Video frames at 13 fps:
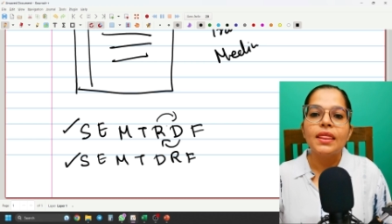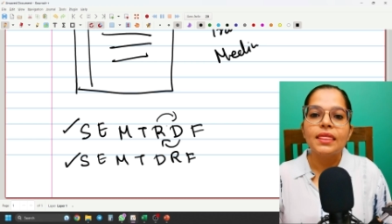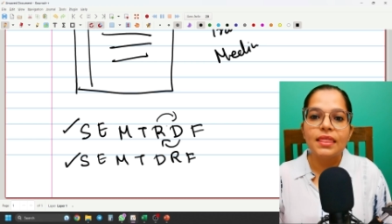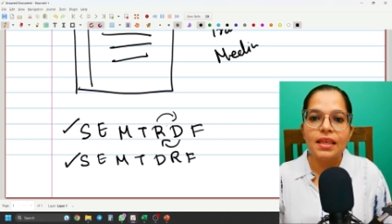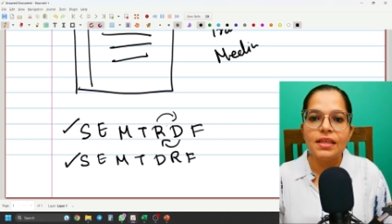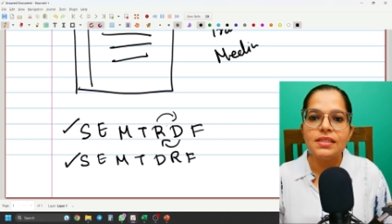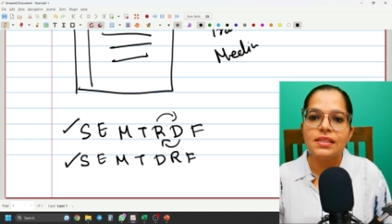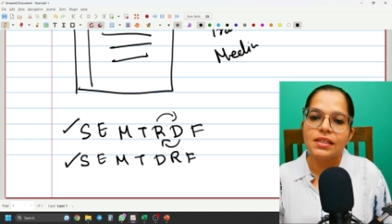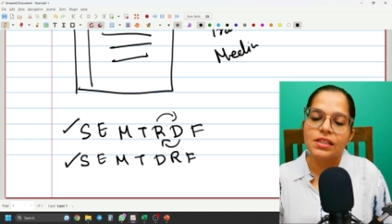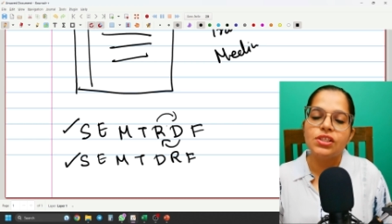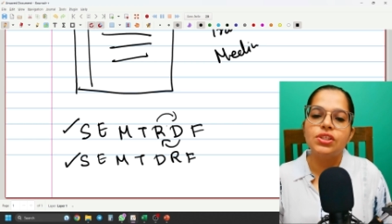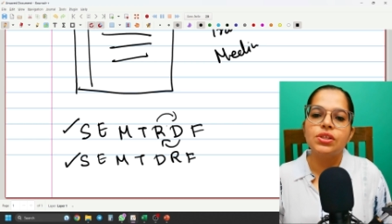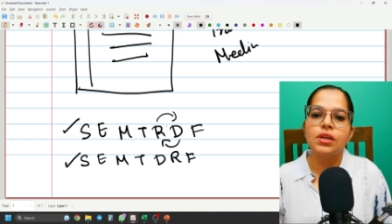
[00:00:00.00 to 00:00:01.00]
this
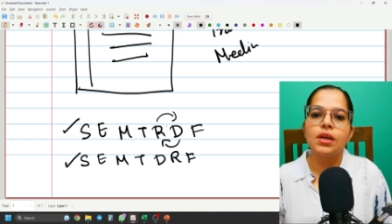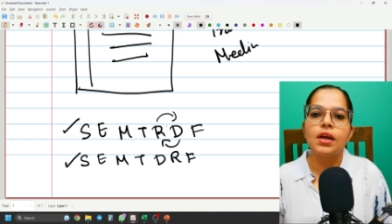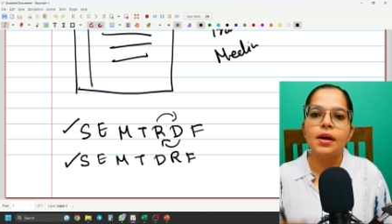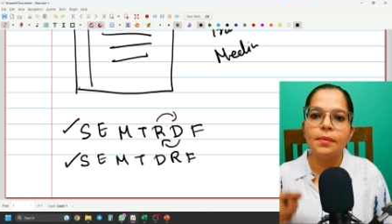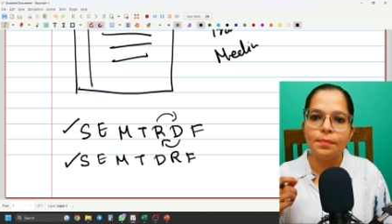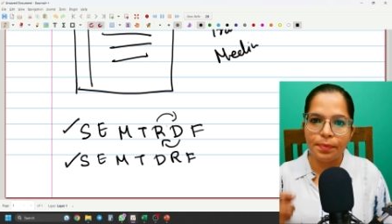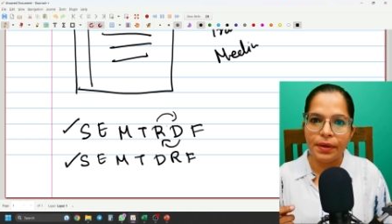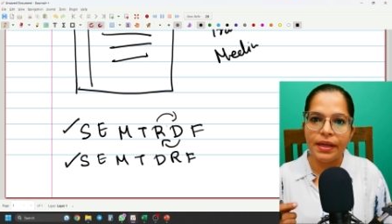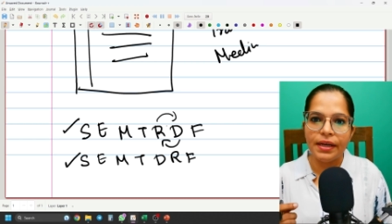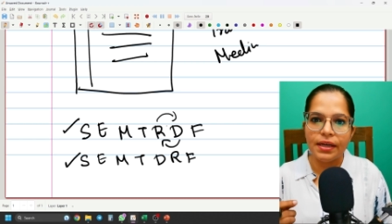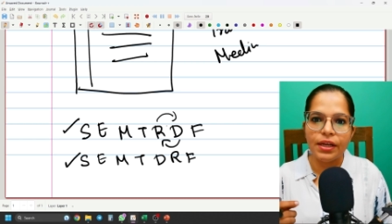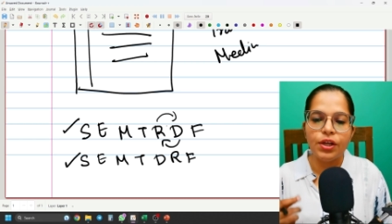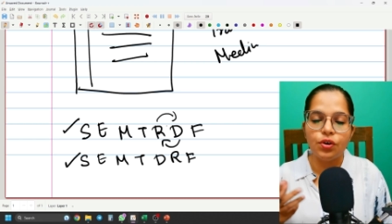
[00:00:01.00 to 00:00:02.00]
is
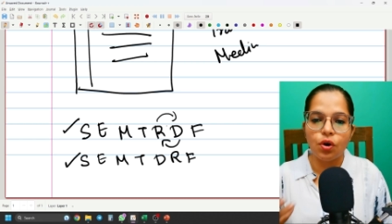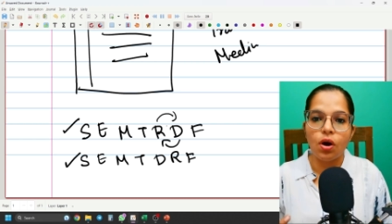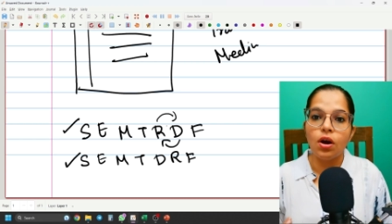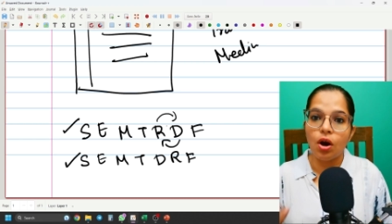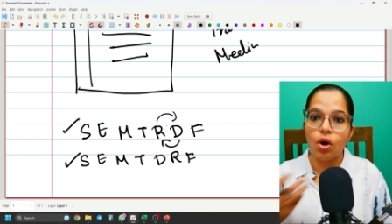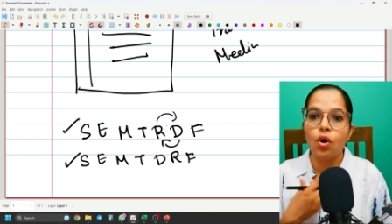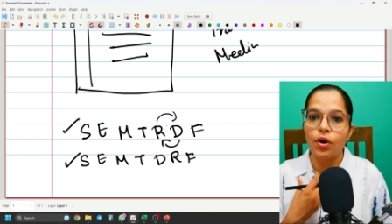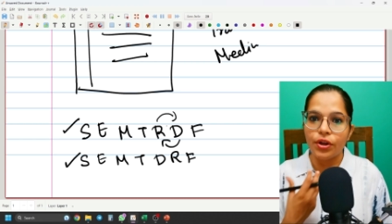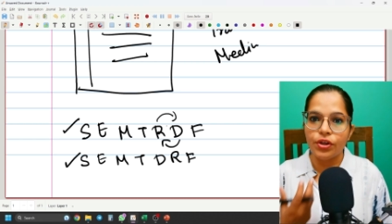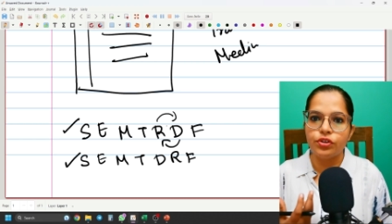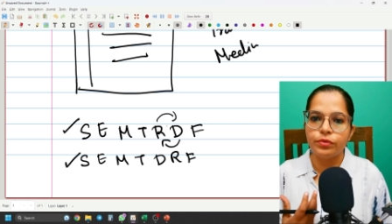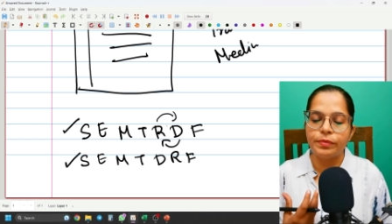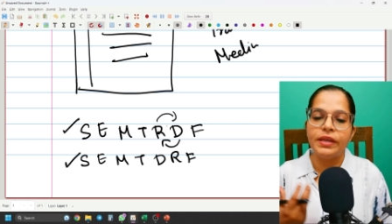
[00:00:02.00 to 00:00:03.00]
completely wrong
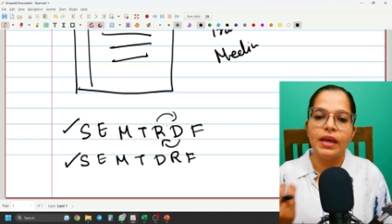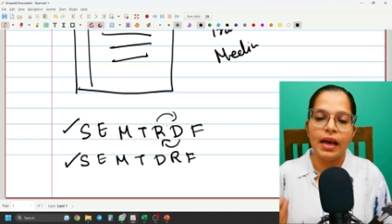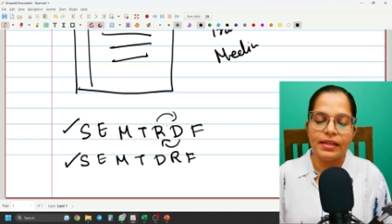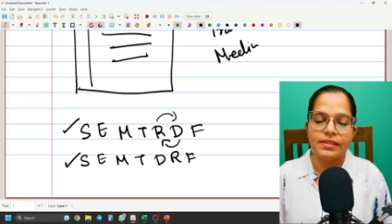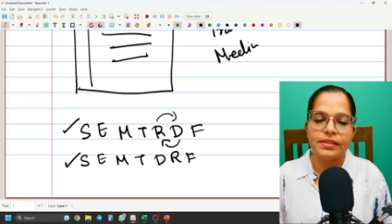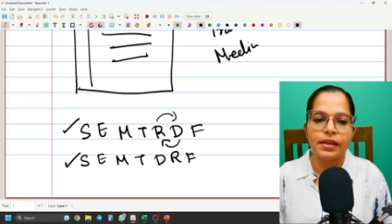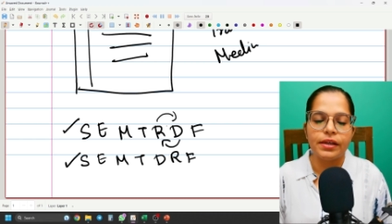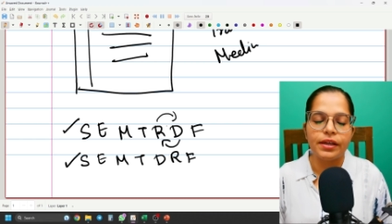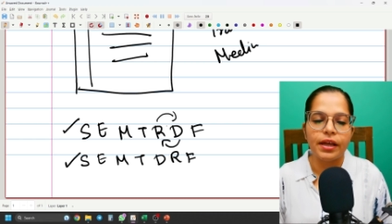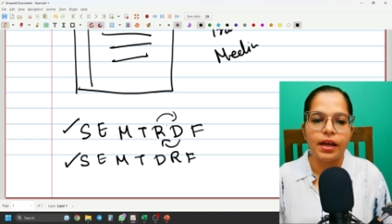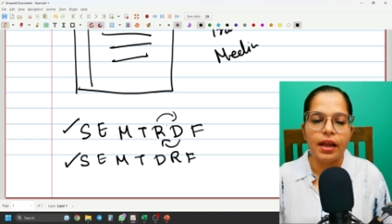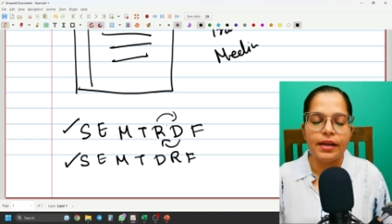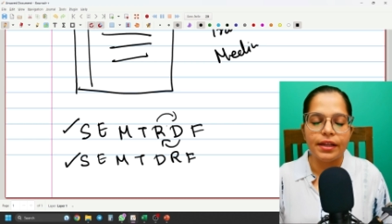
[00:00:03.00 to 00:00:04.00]
according to me i'll say
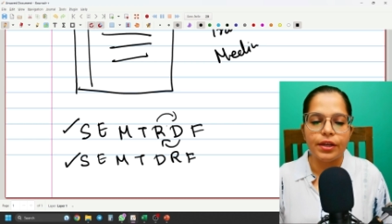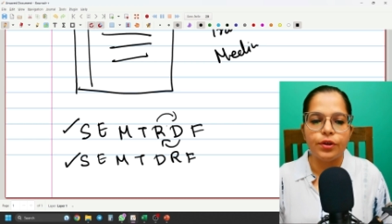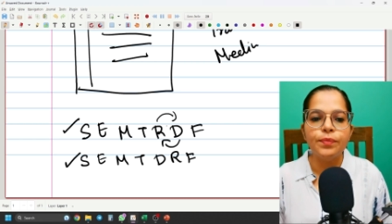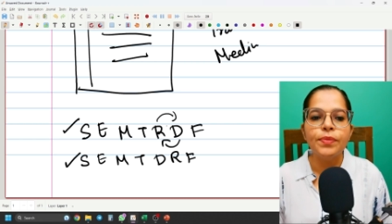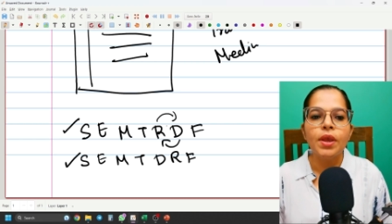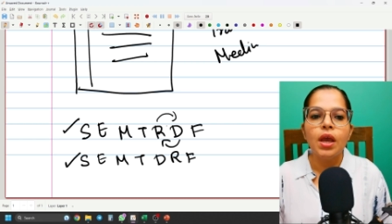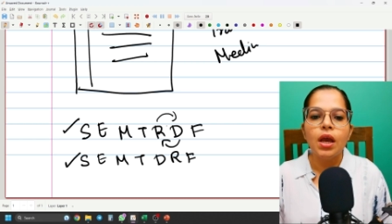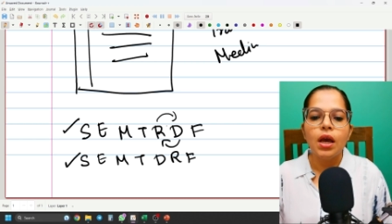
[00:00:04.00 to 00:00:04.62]
i'll tell you